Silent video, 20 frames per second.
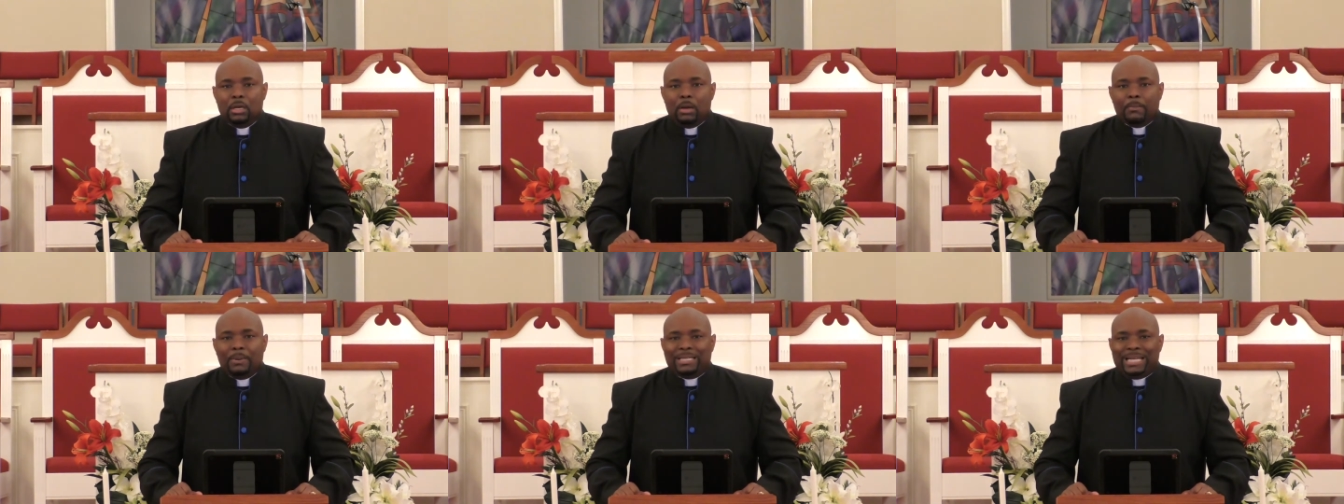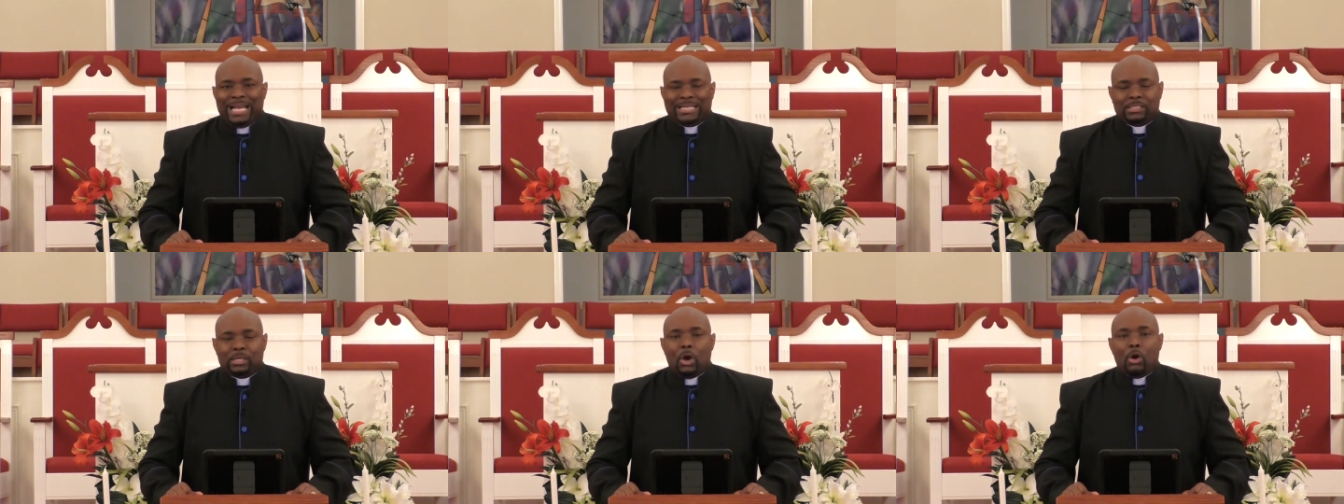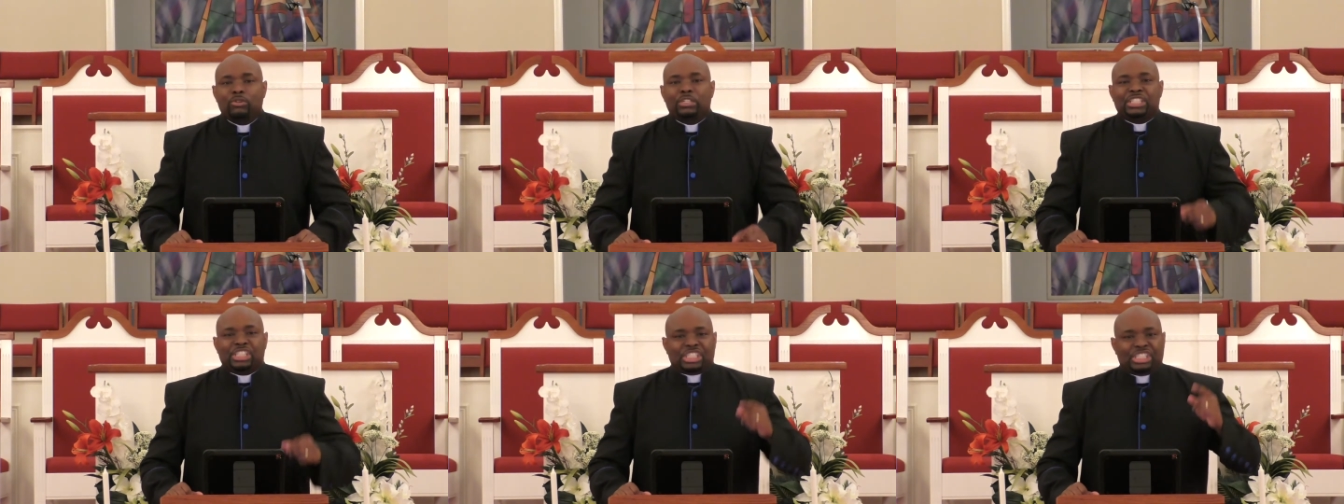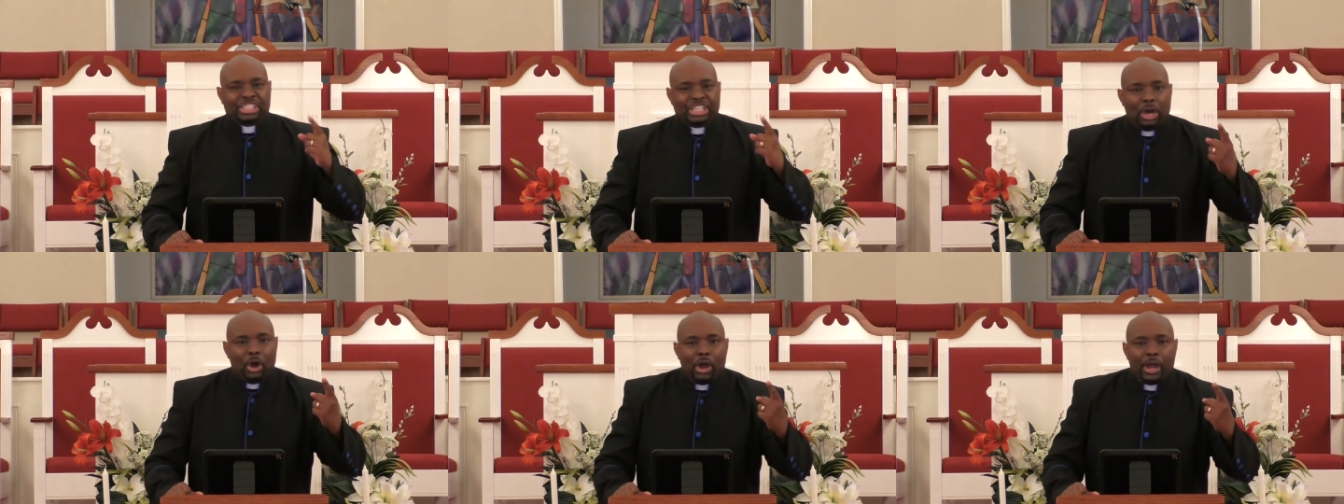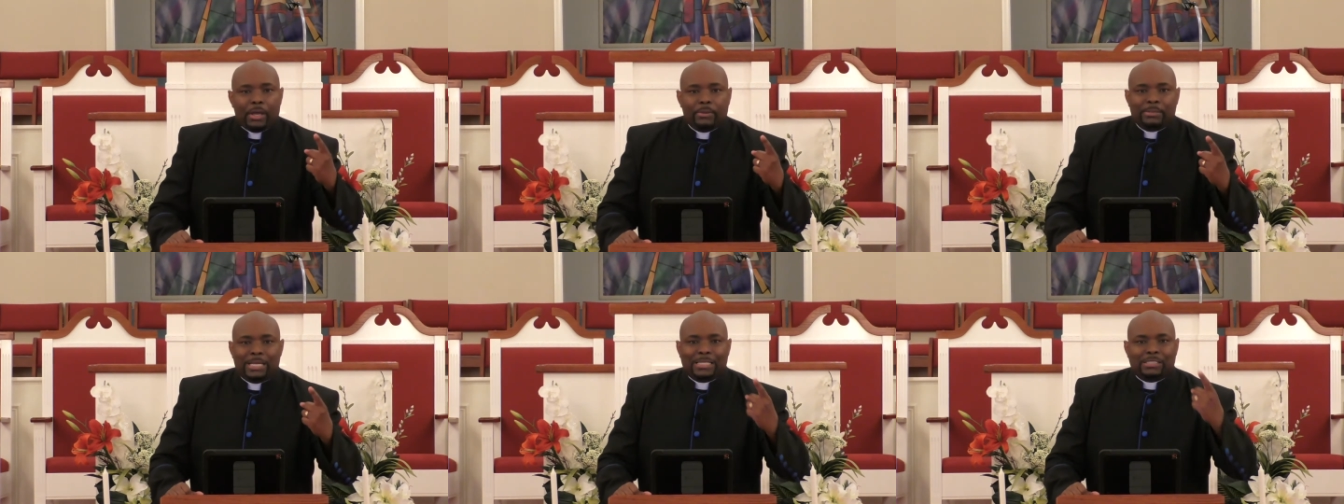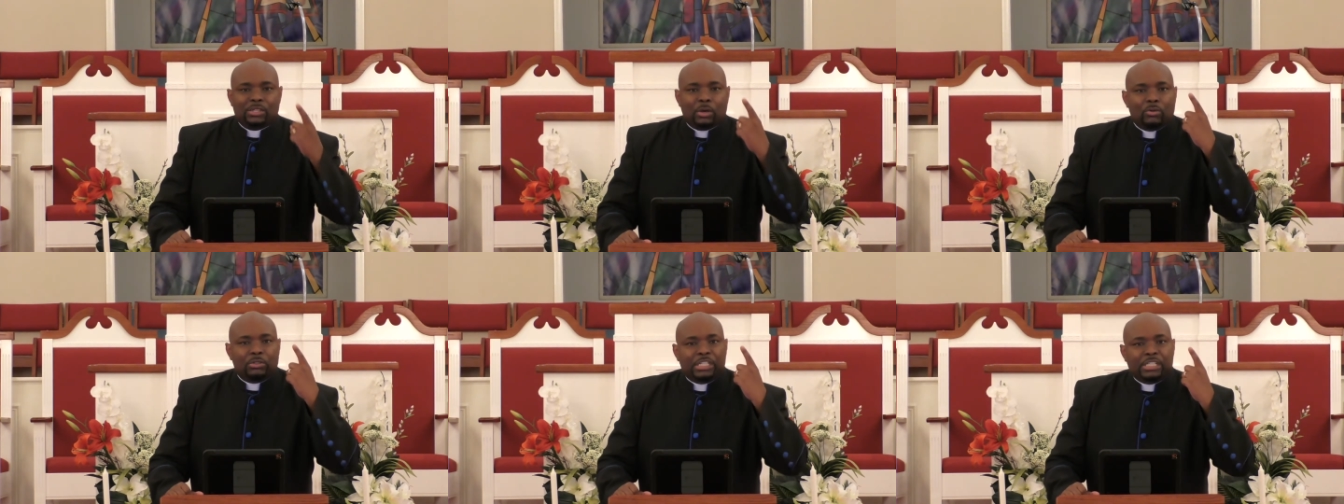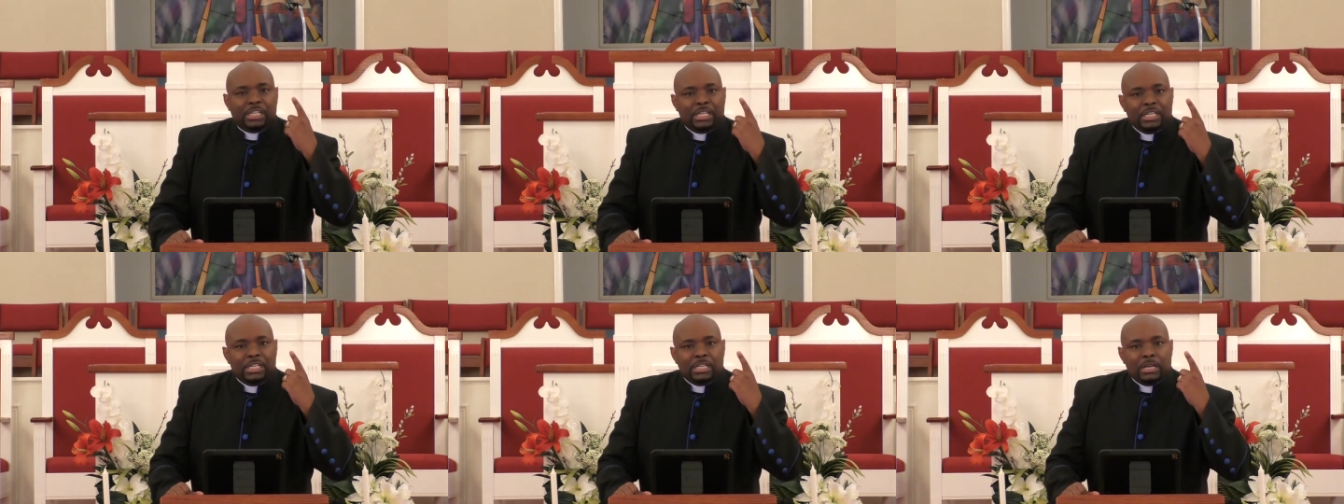But that's only start, that's
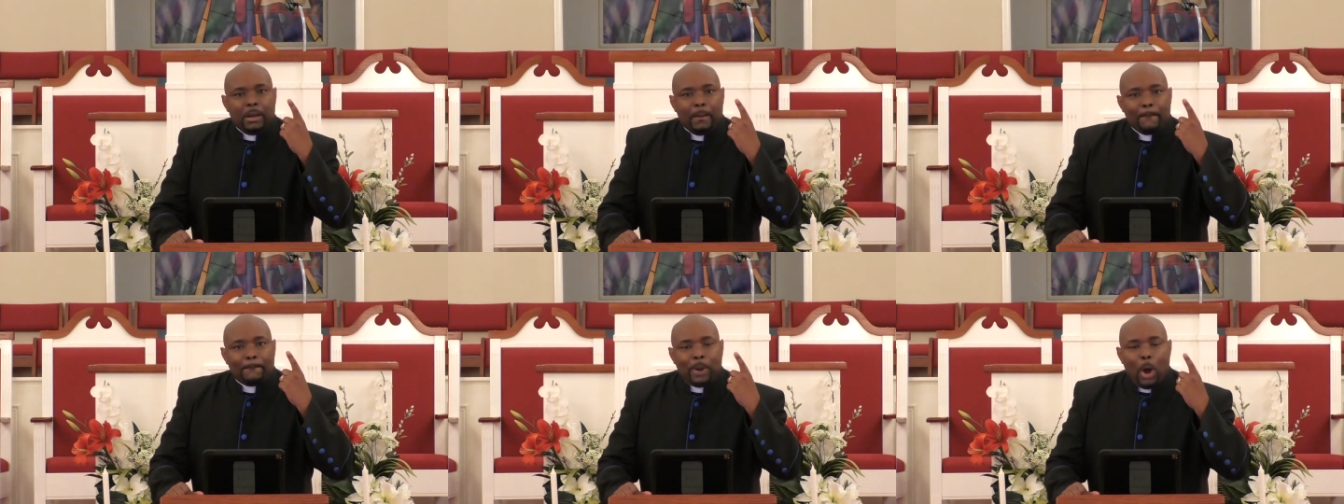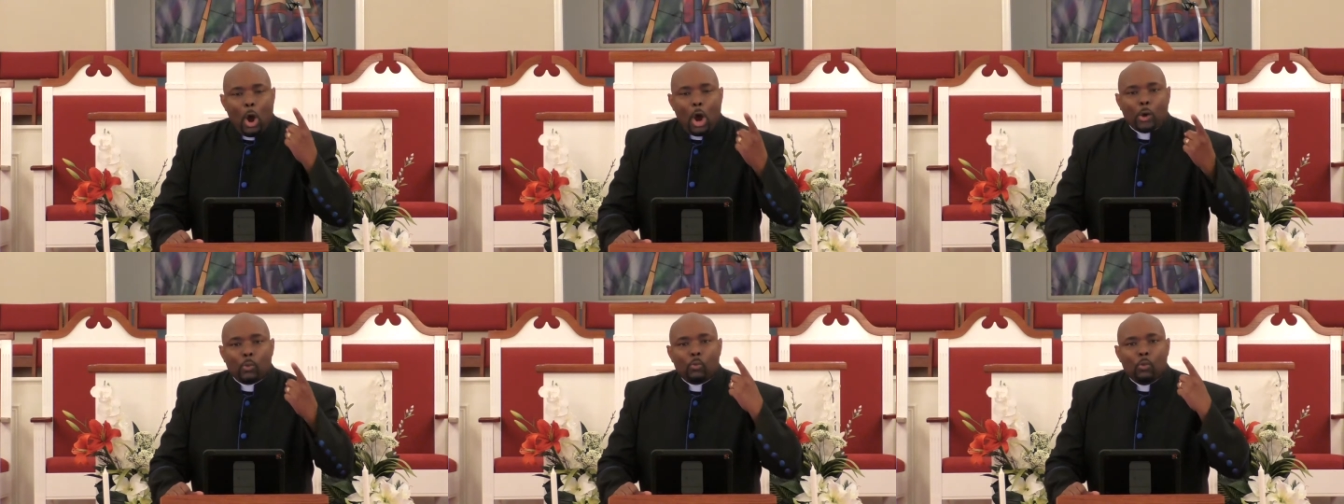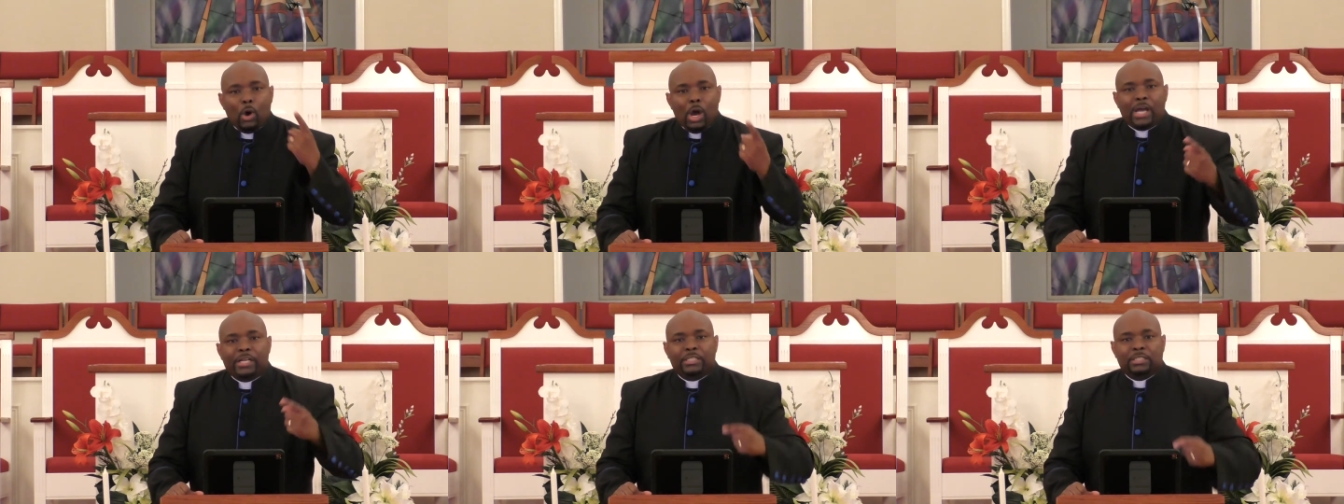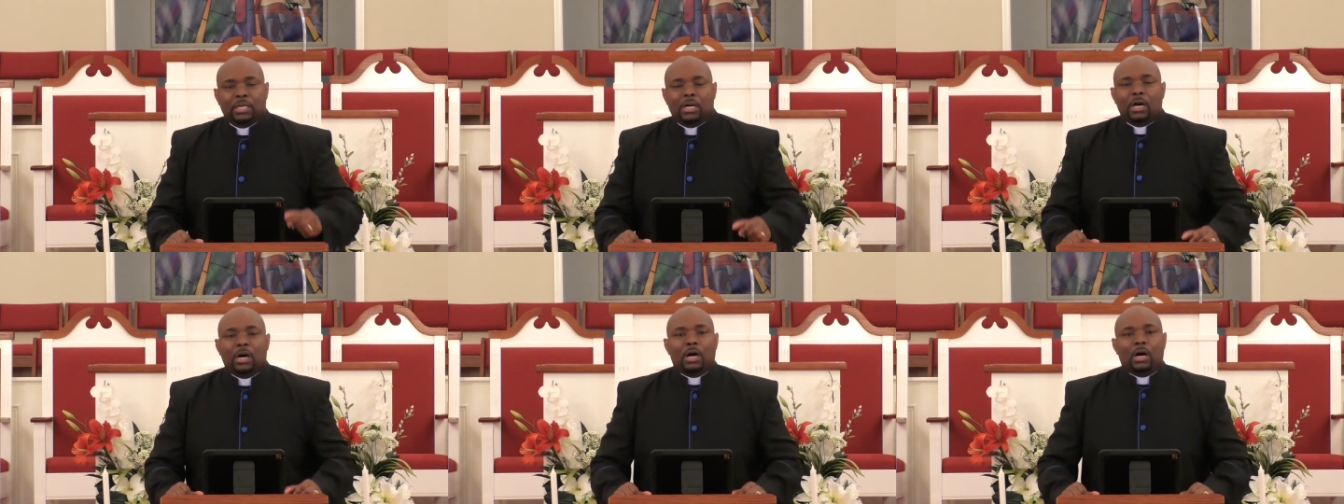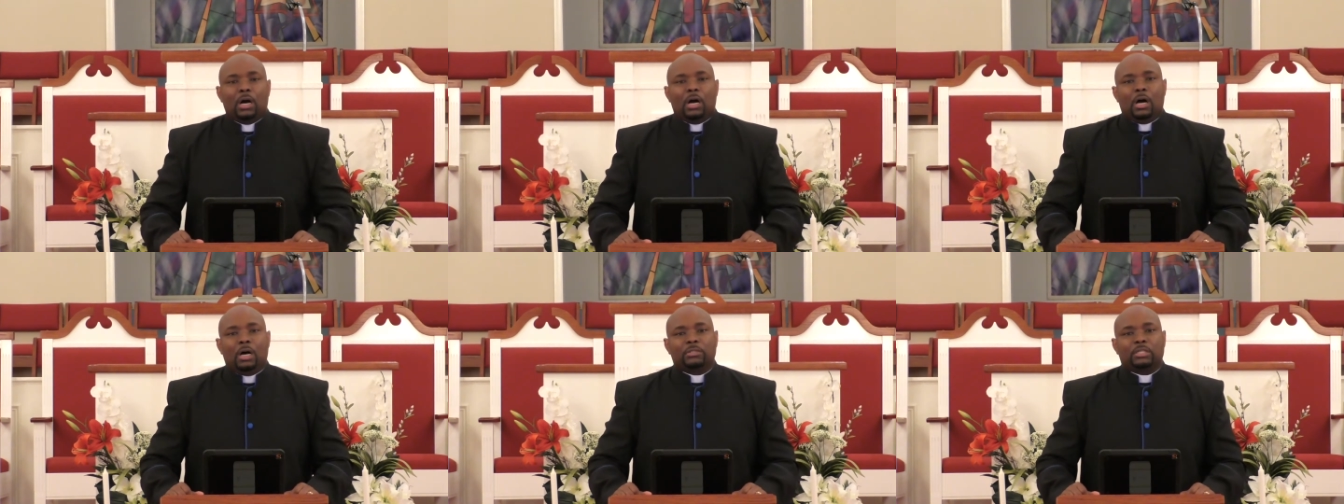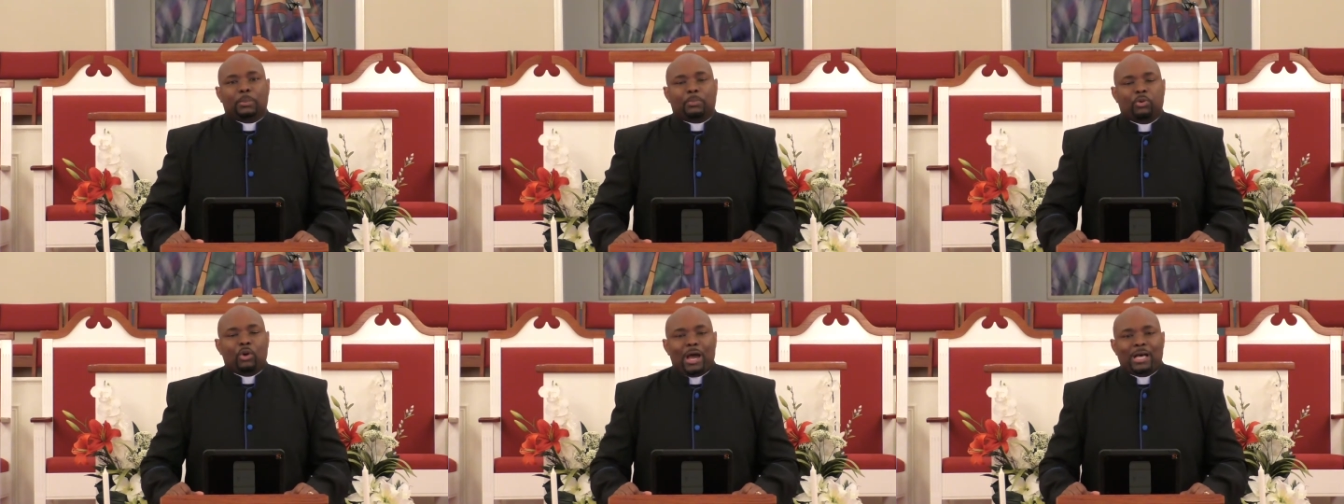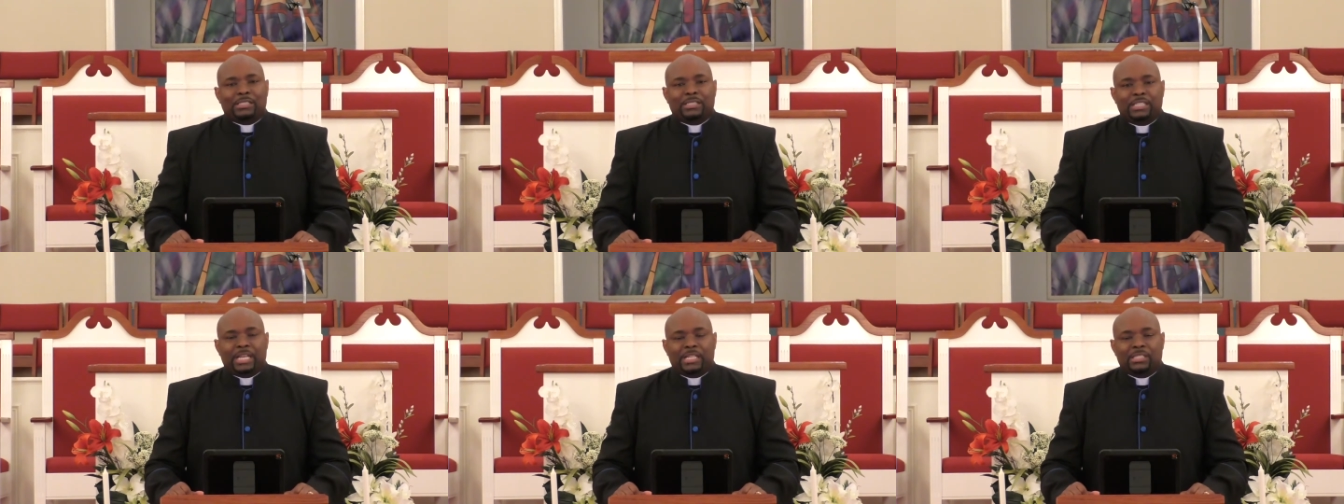only Part one of the
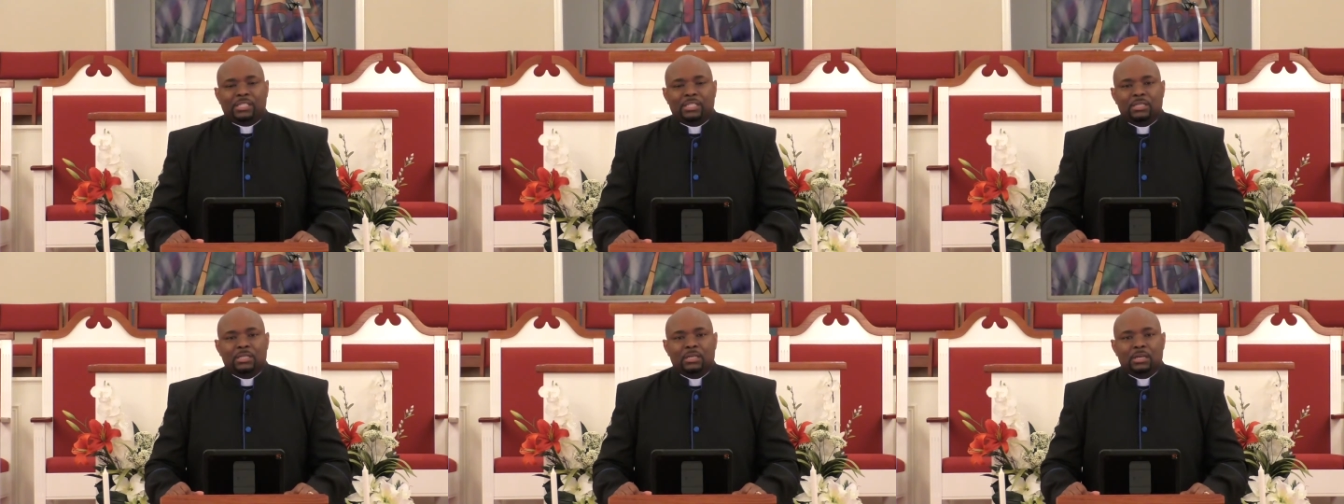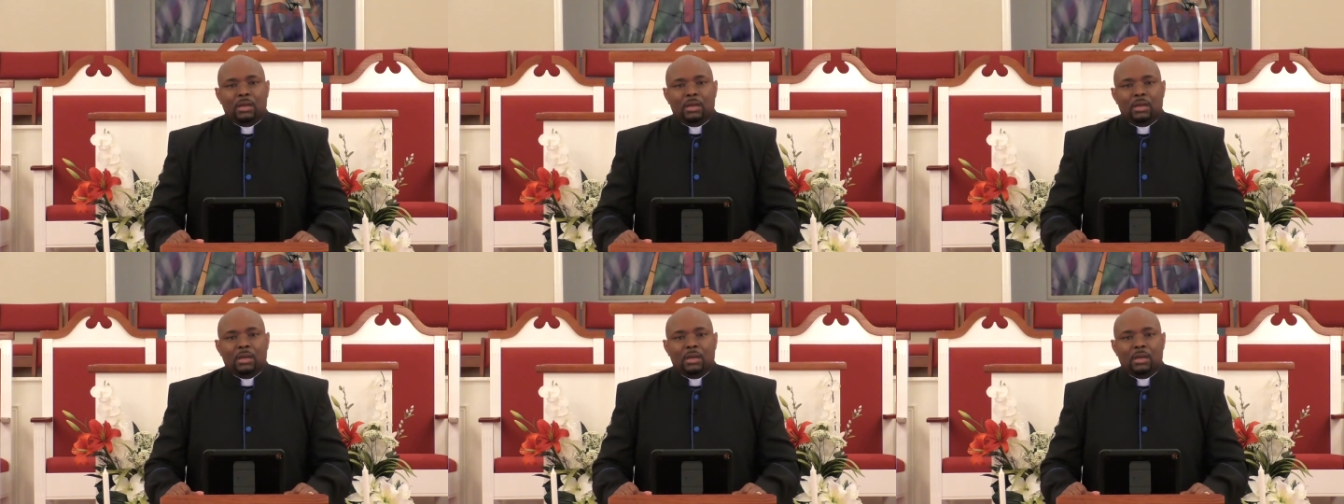process.